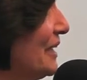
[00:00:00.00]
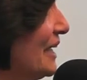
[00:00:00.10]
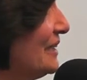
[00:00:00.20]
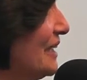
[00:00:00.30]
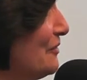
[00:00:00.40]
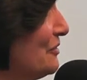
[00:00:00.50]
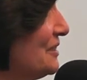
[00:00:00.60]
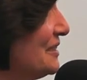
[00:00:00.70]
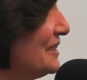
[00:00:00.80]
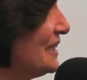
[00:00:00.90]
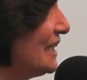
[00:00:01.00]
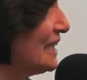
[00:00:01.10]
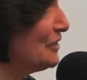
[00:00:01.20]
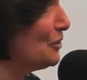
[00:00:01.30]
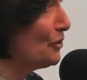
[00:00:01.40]
had never
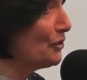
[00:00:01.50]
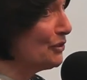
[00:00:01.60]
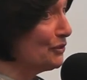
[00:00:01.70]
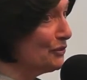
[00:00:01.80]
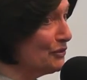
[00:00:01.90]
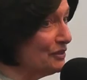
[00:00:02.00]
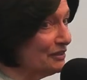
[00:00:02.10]
seen or heard